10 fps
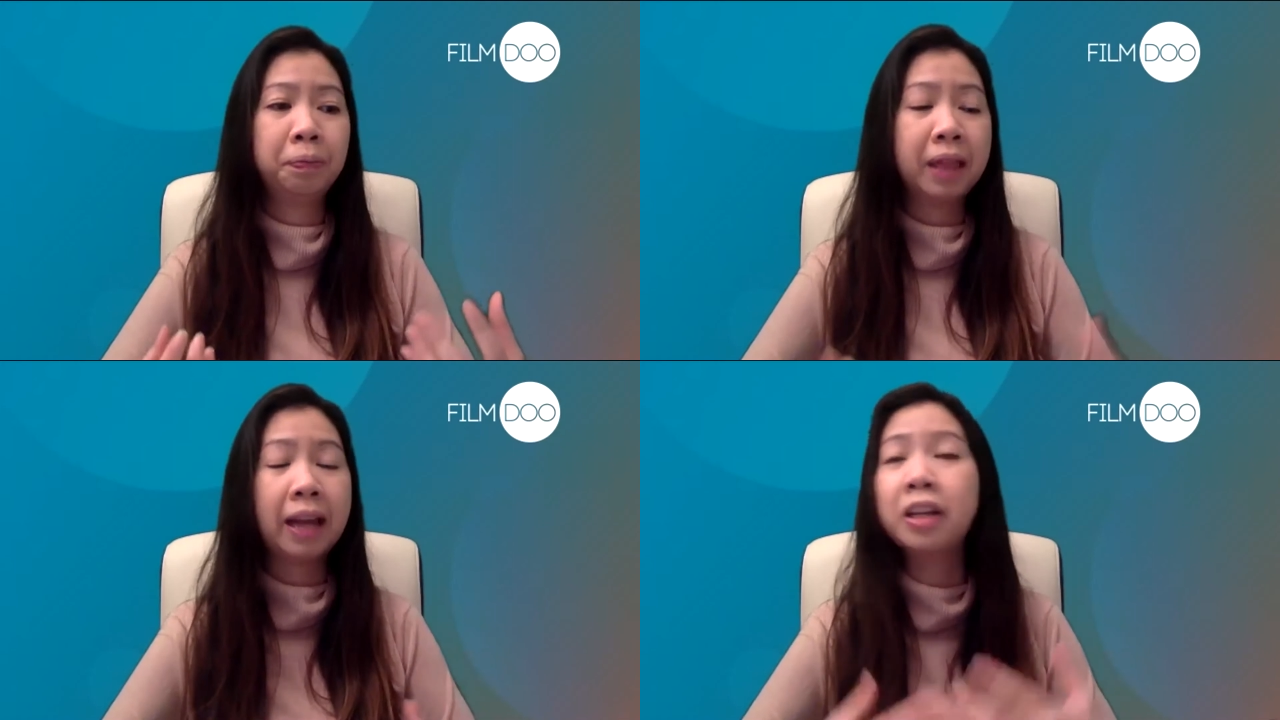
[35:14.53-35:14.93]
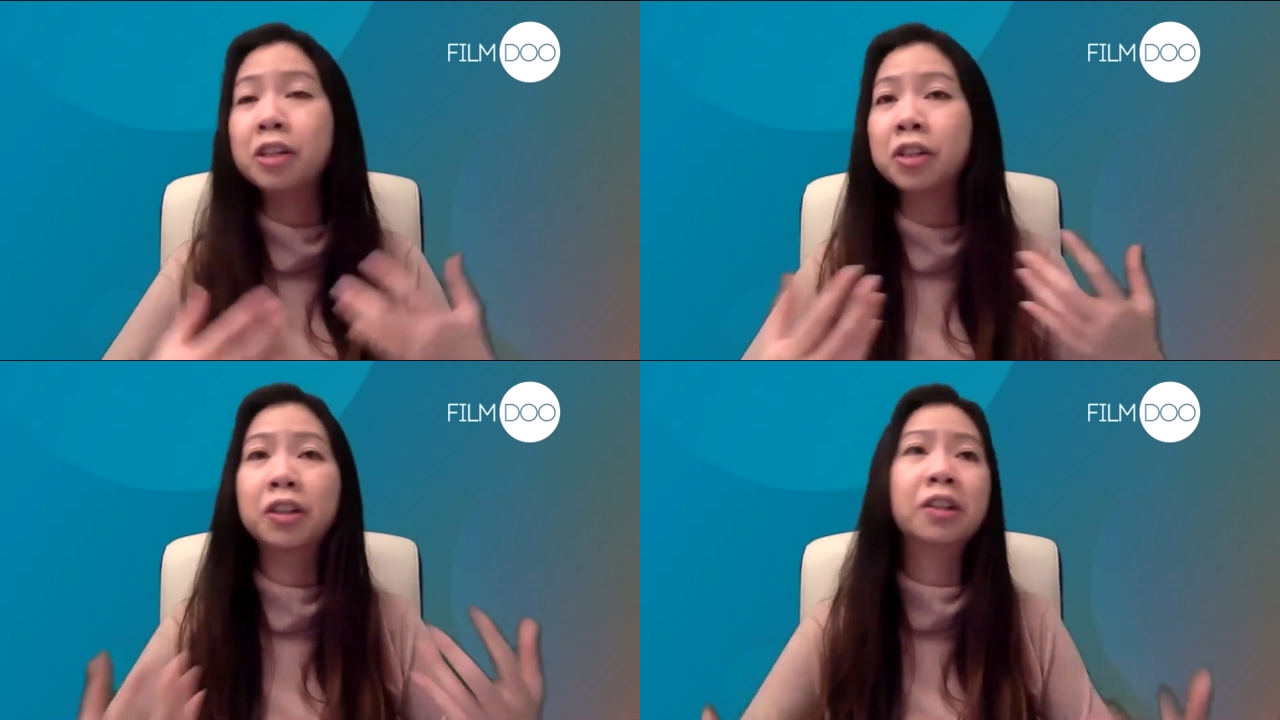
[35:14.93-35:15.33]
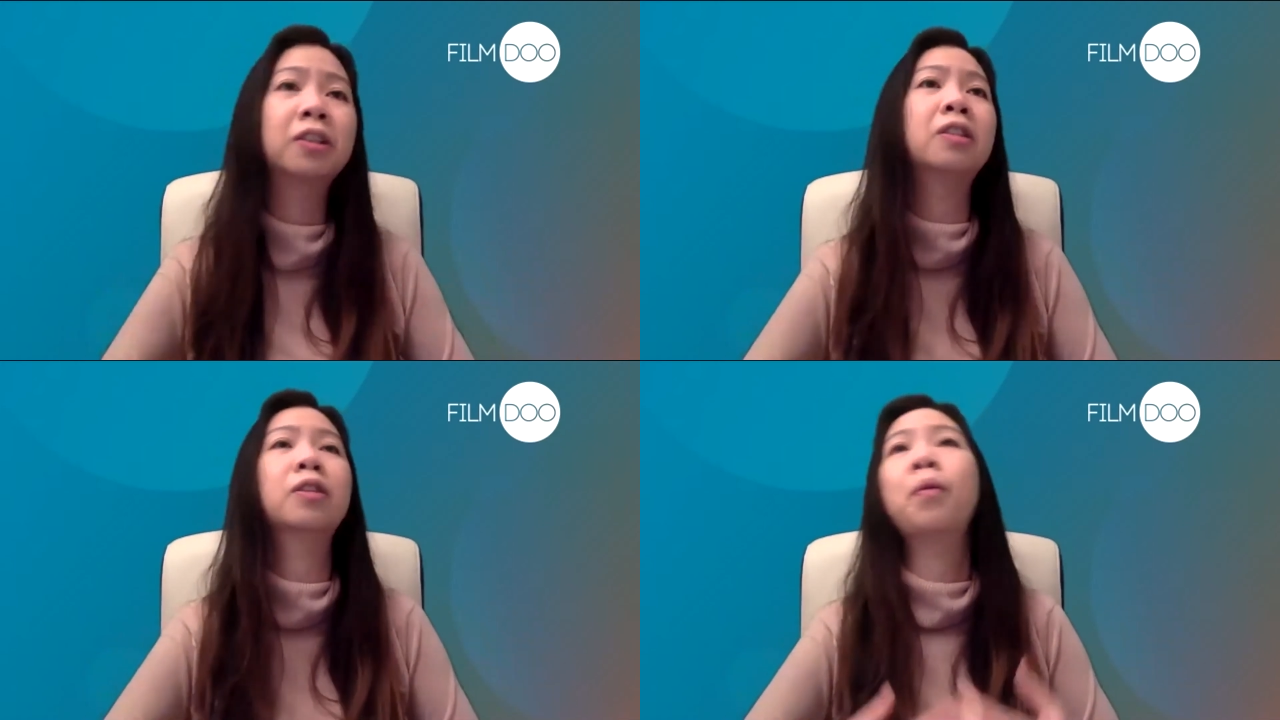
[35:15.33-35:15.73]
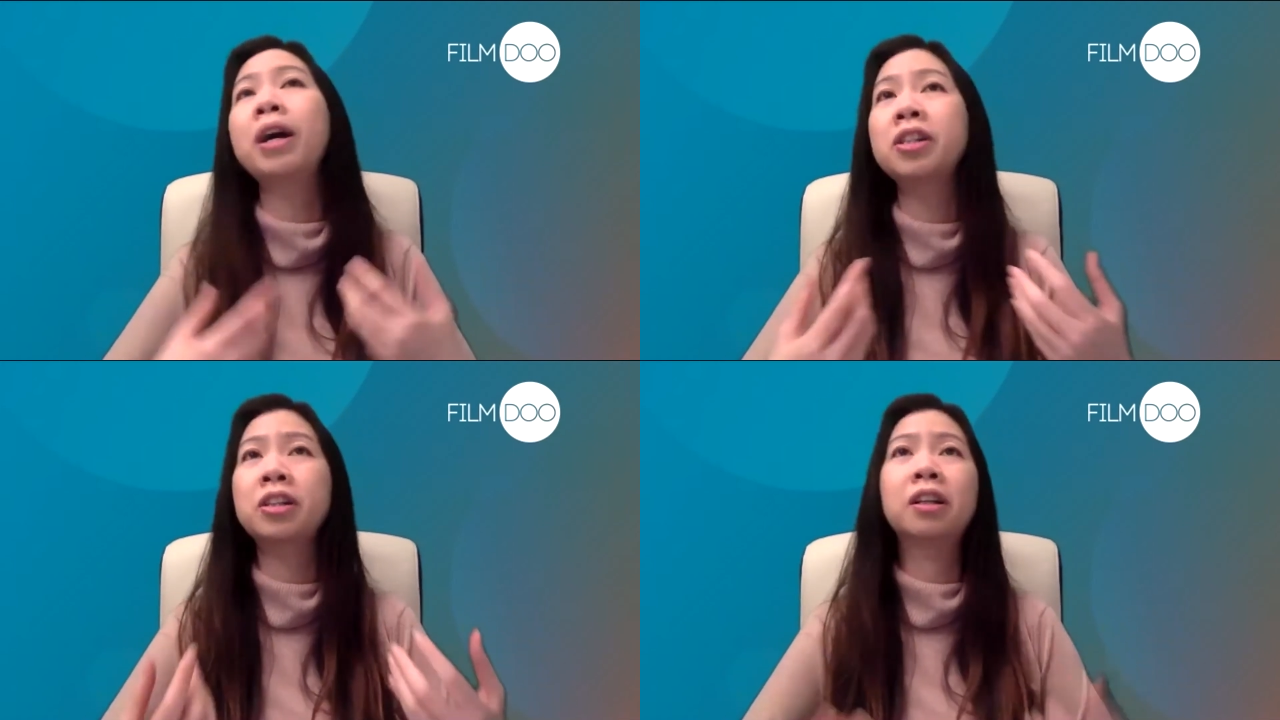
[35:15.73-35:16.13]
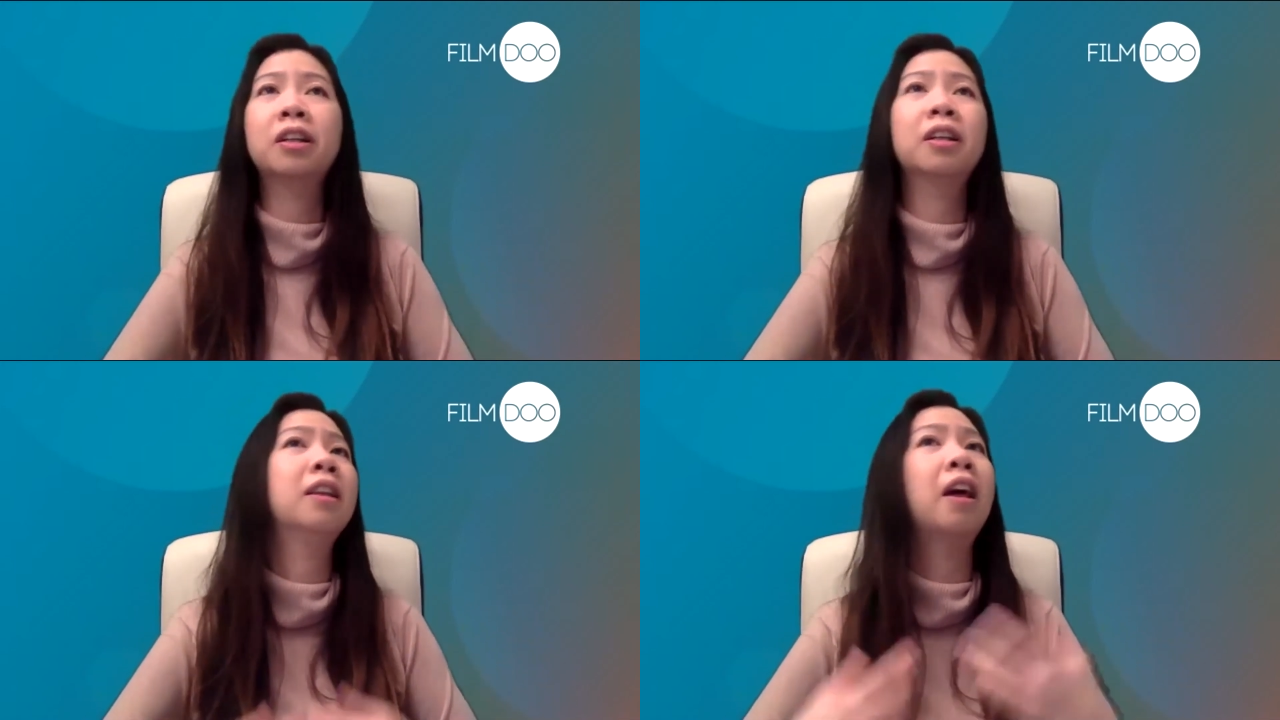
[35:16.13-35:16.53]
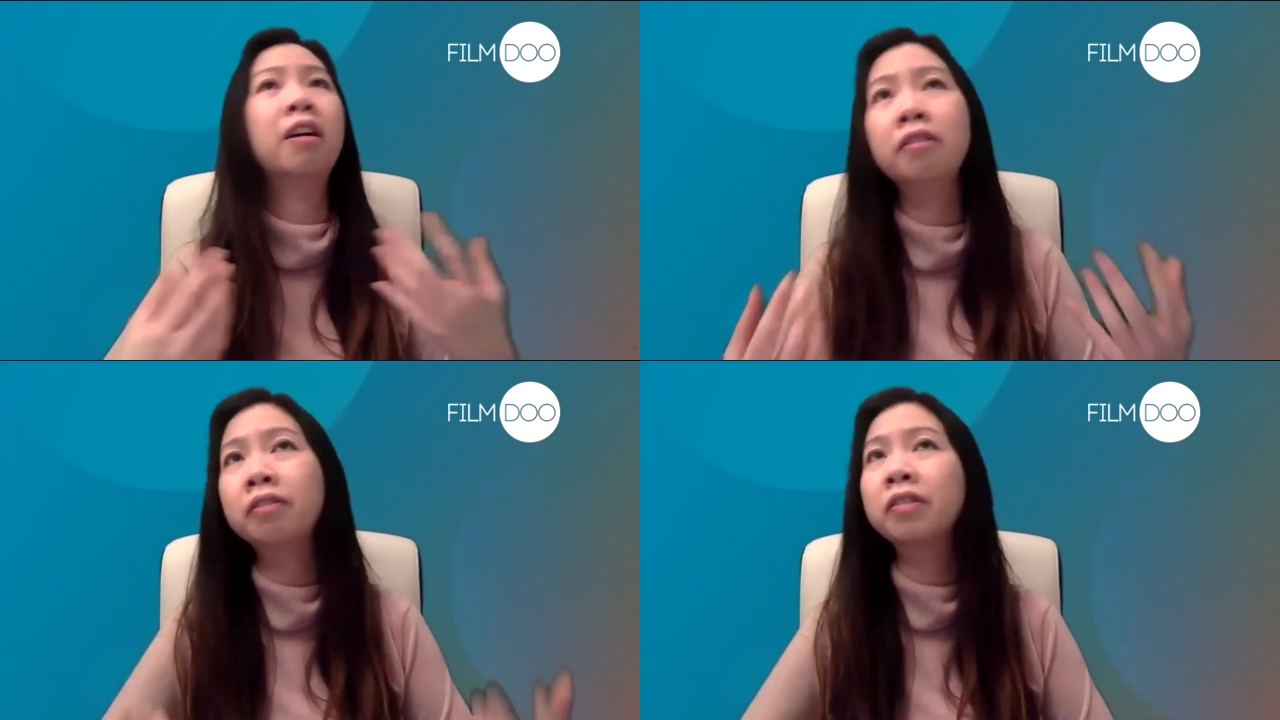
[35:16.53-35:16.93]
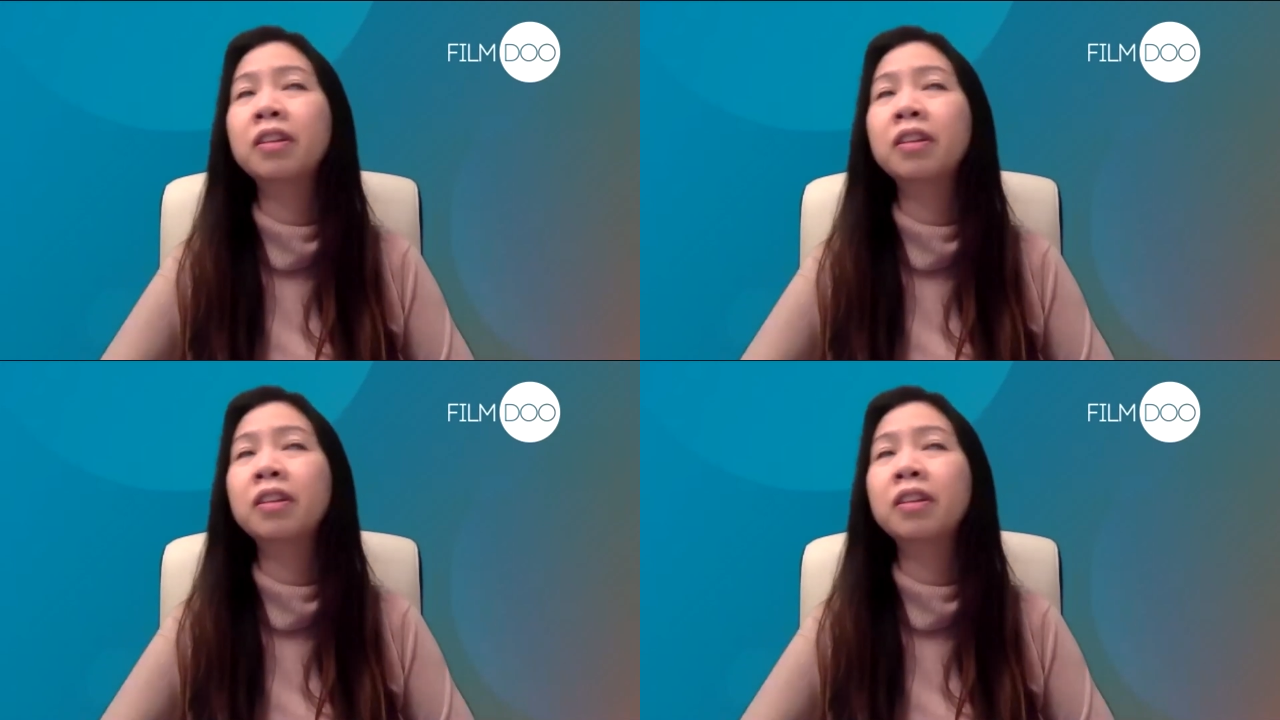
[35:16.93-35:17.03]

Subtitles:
that eternal question: love,